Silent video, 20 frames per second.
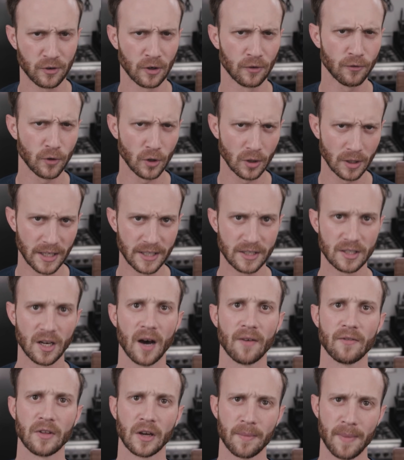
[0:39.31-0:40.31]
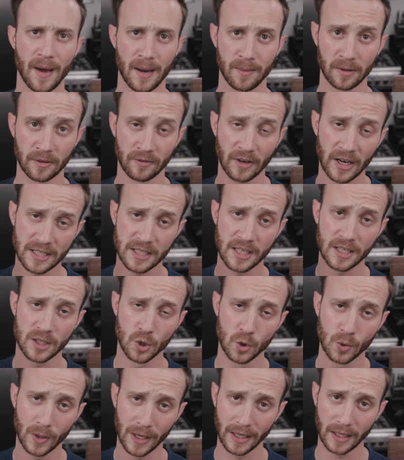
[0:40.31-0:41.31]
For a full list of the compatible devices,
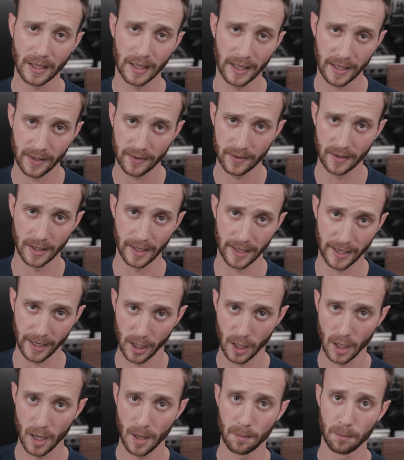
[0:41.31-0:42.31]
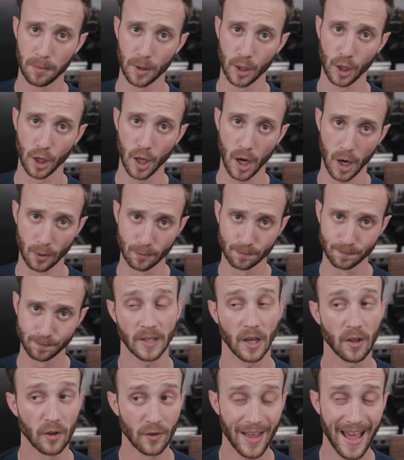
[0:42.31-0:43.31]
you can click the link below.
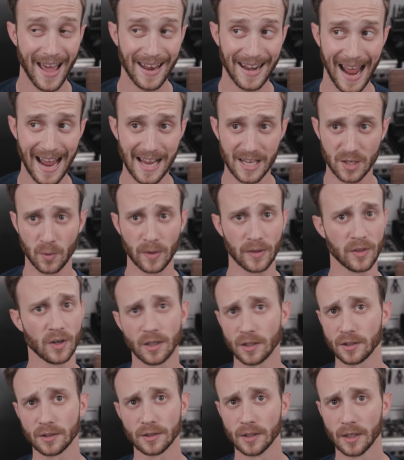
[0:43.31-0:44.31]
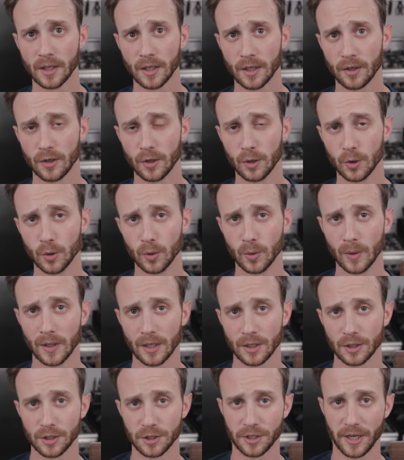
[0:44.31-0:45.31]
Now, than that, as with all
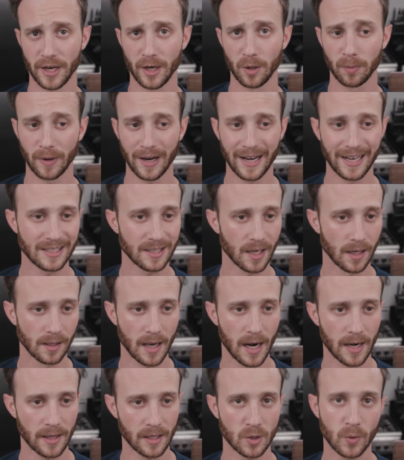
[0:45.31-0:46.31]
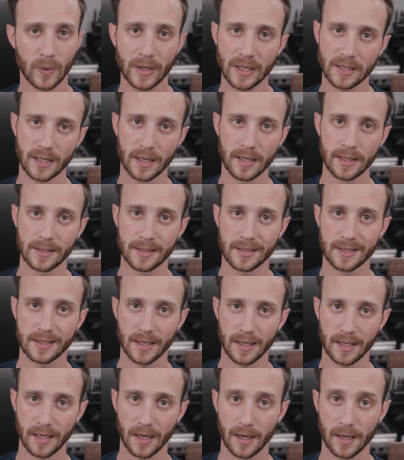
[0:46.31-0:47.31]
new jailbreaks. A lot of the tweaks in
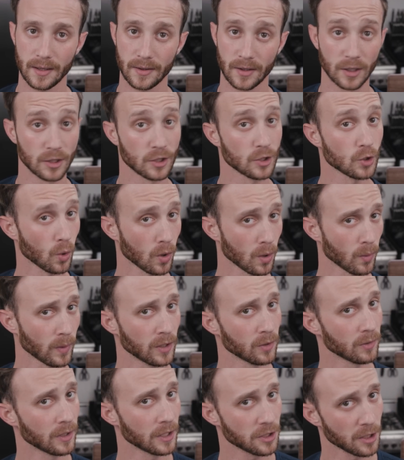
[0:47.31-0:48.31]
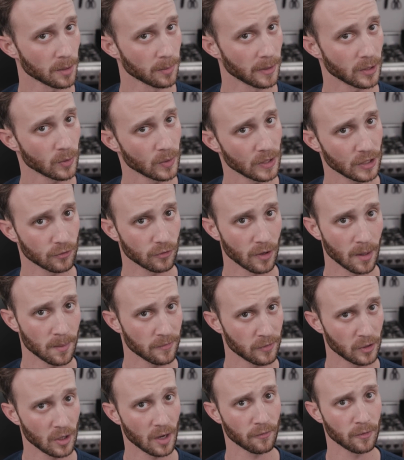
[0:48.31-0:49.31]
Cydia, the store where you get jailbreak tweaks from,
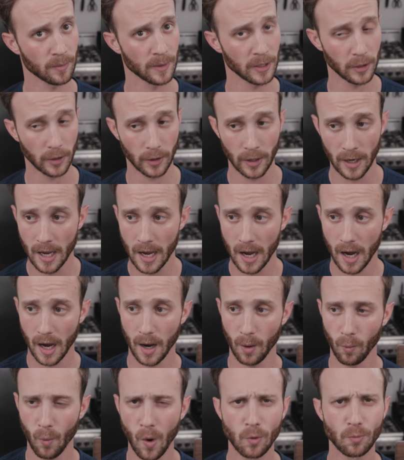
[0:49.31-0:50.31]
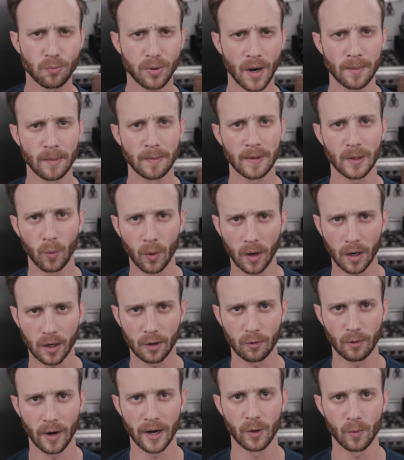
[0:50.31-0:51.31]
if you're not familiar, uh, won't probably
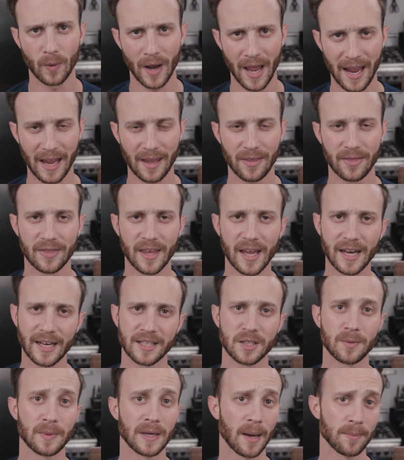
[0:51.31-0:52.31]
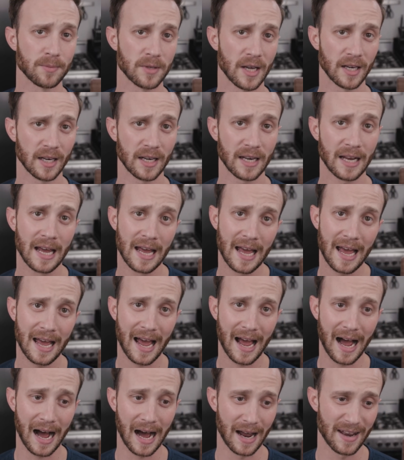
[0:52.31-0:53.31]
work right away. They need to be updated
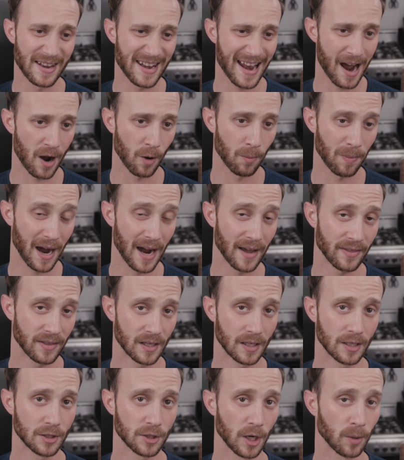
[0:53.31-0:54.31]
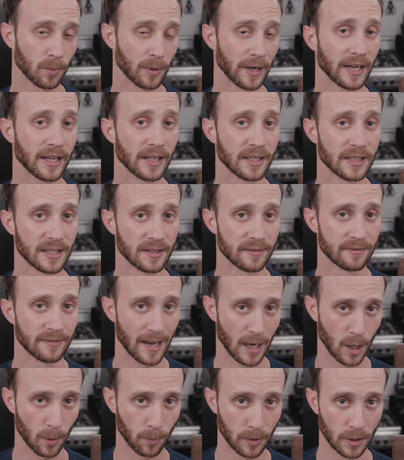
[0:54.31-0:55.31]
uh, now by the jailbreak
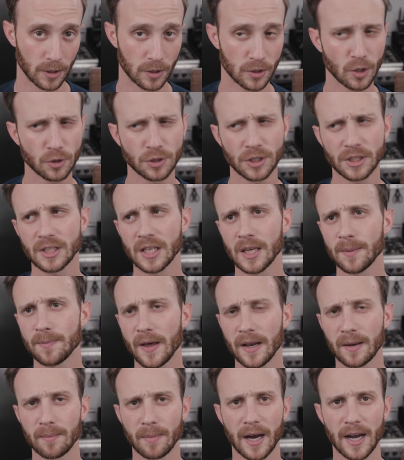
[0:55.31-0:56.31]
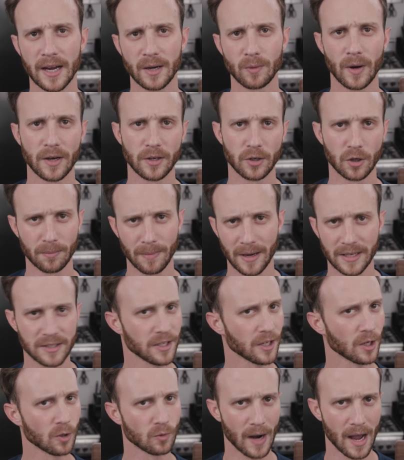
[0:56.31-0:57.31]
developer. So just keep that in mind when you're
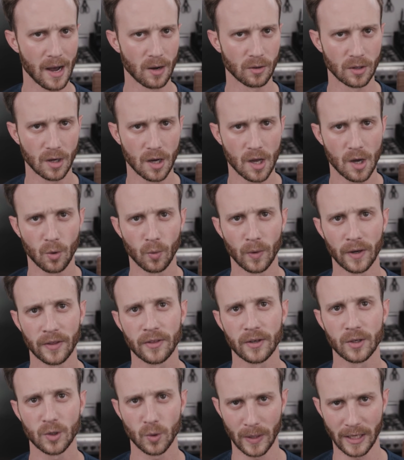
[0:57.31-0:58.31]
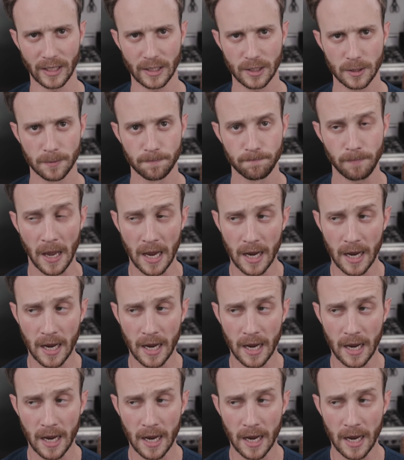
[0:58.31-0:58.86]
messing around with tweaks.